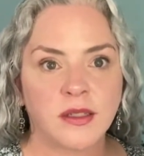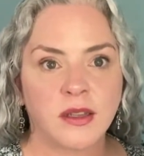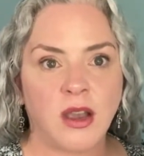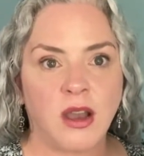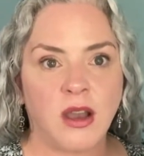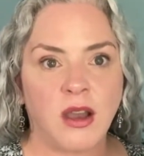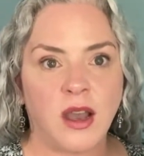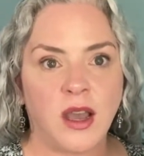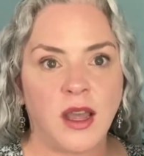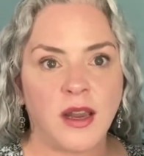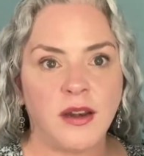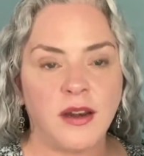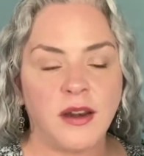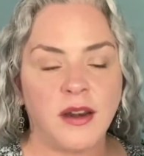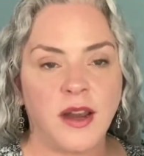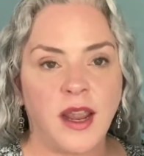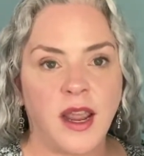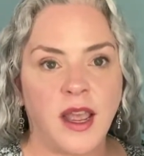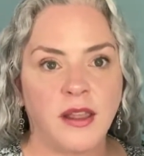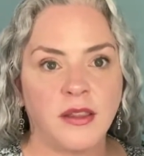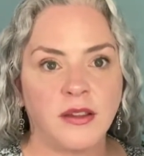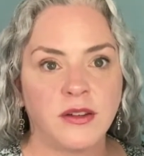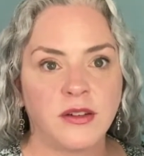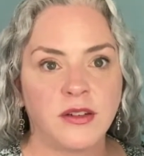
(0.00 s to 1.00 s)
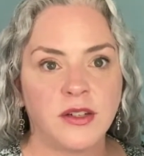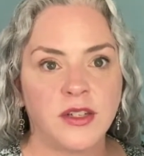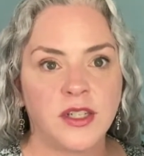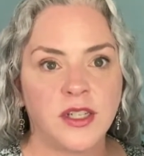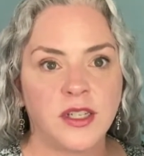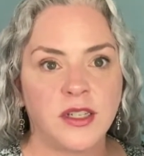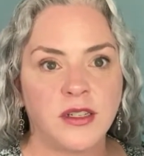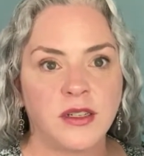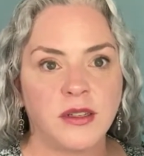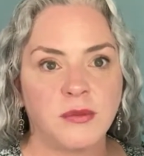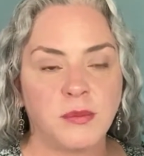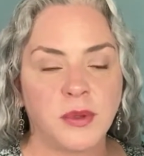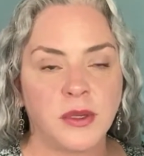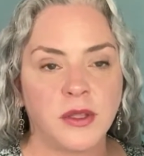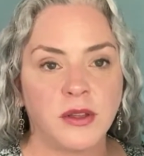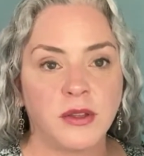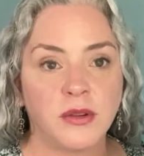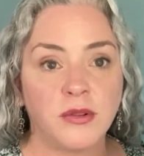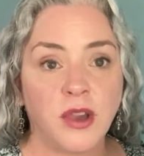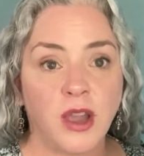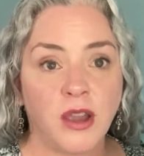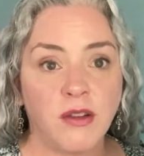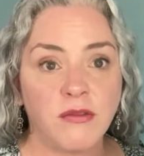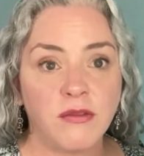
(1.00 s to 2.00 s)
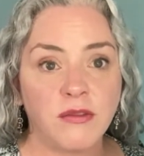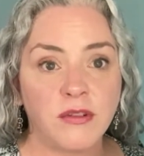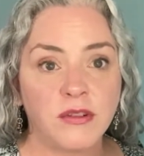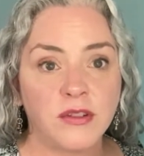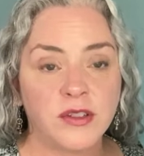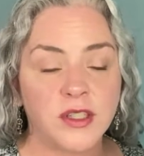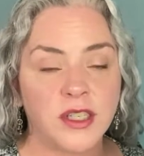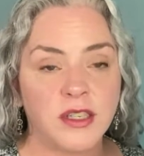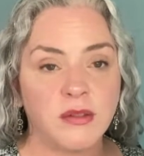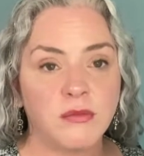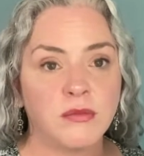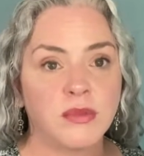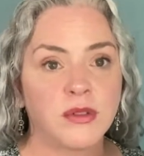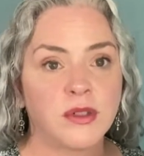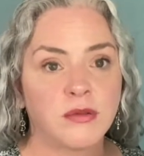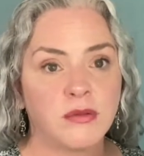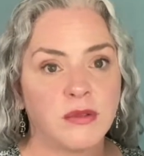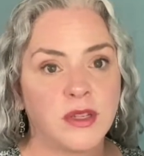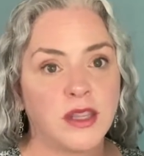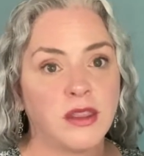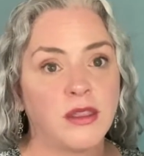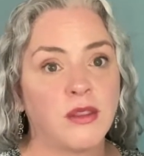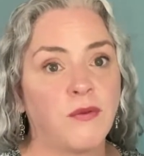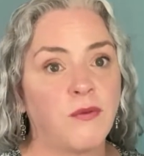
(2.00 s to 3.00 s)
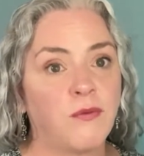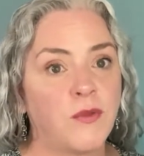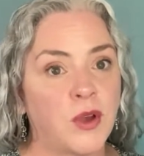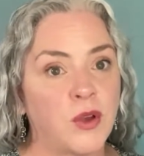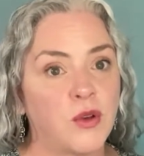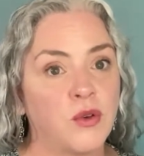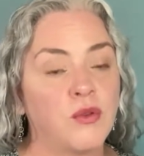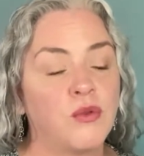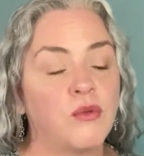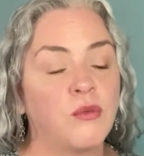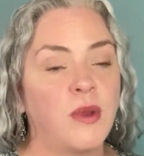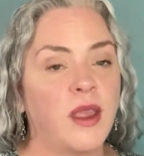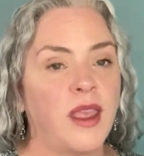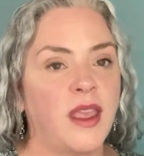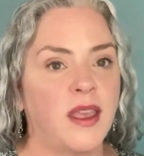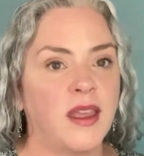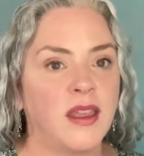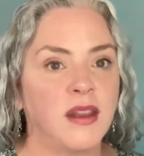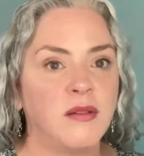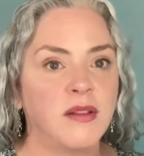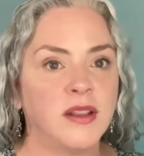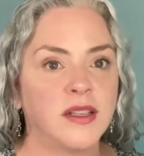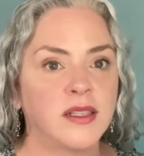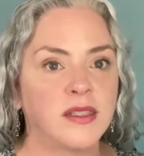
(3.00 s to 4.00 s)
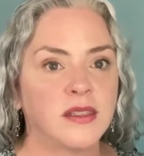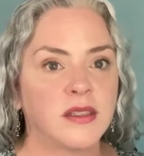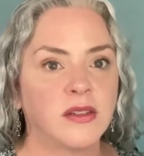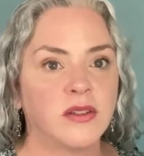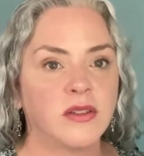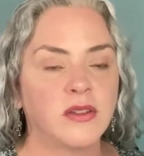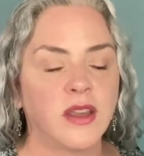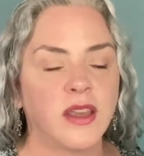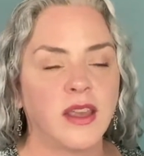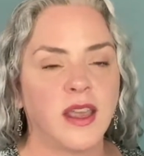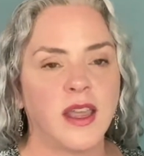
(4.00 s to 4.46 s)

cotton allergy pillow covers in between the foam and the silk,